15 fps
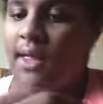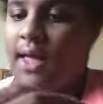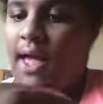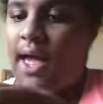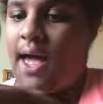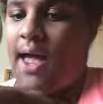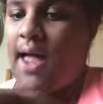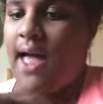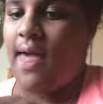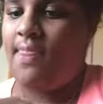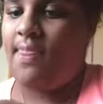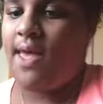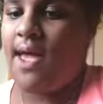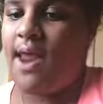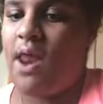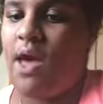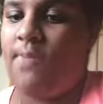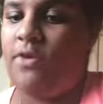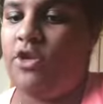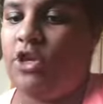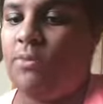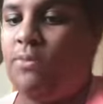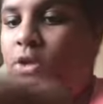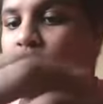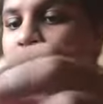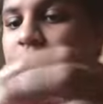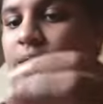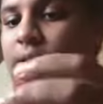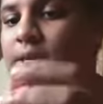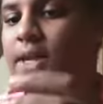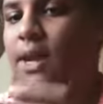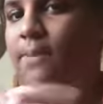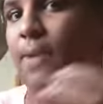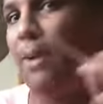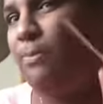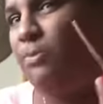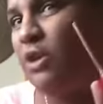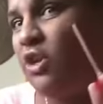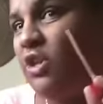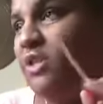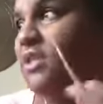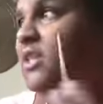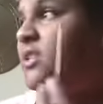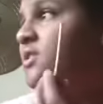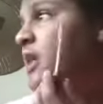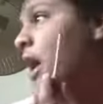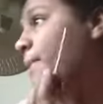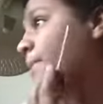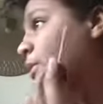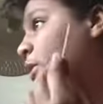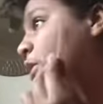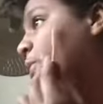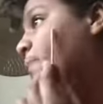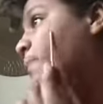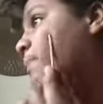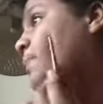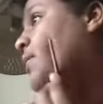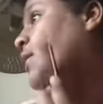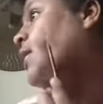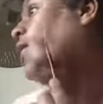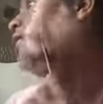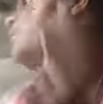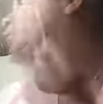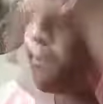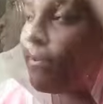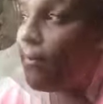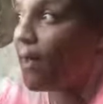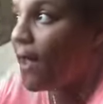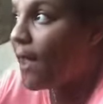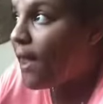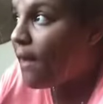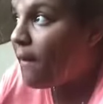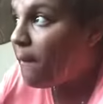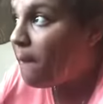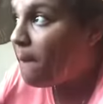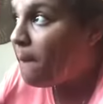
Okay, and then I'm just going to be using, I'm going to use this time, I'm going to put on my hair.